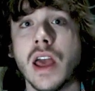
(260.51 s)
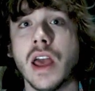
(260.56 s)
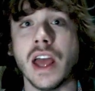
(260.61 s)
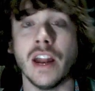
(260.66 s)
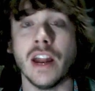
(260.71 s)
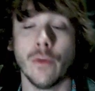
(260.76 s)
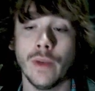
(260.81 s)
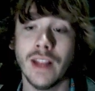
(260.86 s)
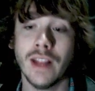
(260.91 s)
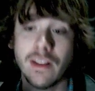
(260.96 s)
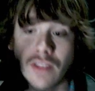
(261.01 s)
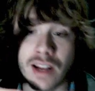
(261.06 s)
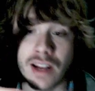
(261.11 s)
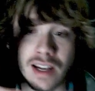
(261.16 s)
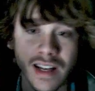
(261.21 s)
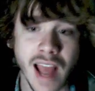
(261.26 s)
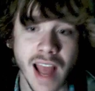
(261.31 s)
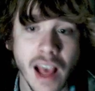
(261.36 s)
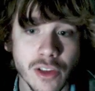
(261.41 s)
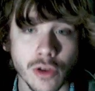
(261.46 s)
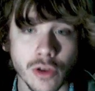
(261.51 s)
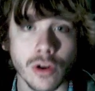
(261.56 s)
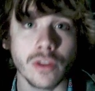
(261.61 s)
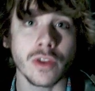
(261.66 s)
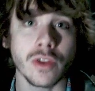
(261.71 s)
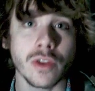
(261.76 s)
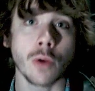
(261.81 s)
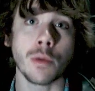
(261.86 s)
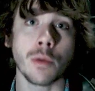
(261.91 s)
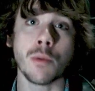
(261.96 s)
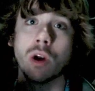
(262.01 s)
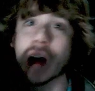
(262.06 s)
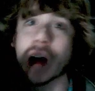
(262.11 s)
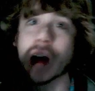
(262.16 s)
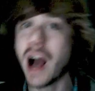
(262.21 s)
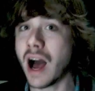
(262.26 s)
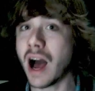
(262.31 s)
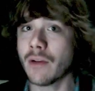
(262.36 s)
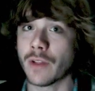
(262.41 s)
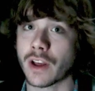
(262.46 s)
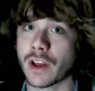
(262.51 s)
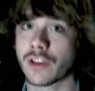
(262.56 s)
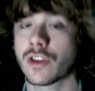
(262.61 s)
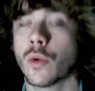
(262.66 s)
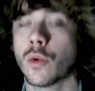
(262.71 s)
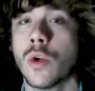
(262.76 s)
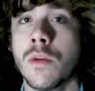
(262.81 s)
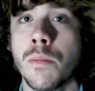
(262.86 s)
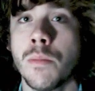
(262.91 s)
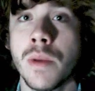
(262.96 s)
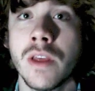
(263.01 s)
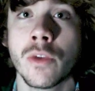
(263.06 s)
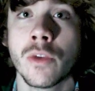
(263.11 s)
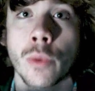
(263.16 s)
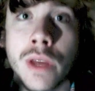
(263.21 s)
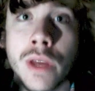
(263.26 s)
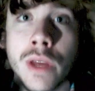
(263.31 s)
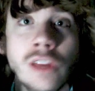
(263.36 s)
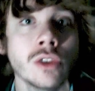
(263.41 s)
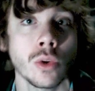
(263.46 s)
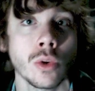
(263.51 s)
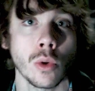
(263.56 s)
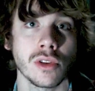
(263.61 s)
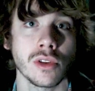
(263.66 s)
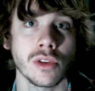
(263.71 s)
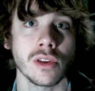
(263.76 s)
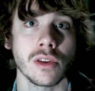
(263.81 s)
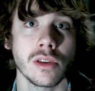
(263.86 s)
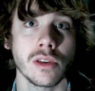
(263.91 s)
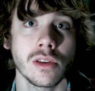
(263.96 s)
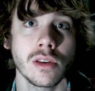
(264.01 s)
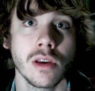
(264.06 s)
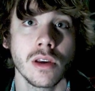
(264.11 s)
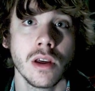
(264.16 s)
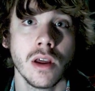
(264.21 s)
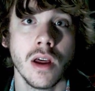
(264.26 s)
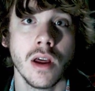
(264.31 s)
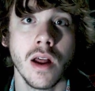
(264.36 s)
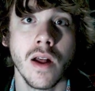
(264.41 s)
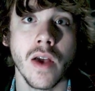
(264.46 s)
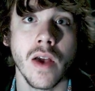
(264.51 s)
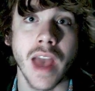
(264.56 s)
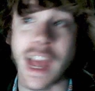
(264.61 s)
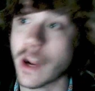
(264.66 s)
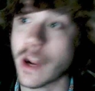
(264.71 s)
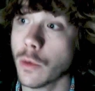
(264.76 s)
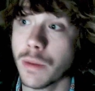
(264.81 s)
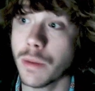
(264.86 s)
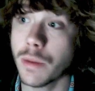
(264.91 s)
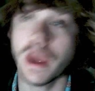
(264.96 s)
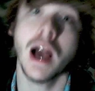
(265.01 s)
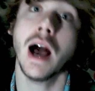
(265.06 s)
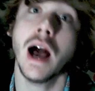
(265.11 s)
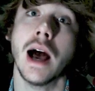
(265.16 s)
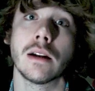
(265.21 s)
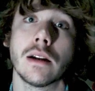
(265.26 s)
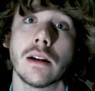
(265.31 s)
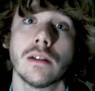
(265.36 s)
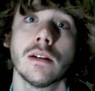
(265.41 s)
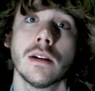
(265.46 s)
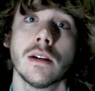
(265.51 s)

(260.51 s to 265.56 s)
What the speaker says: And if we lived in a desert, there would be more conflict because there wouldn't be the resources. And it would be hot.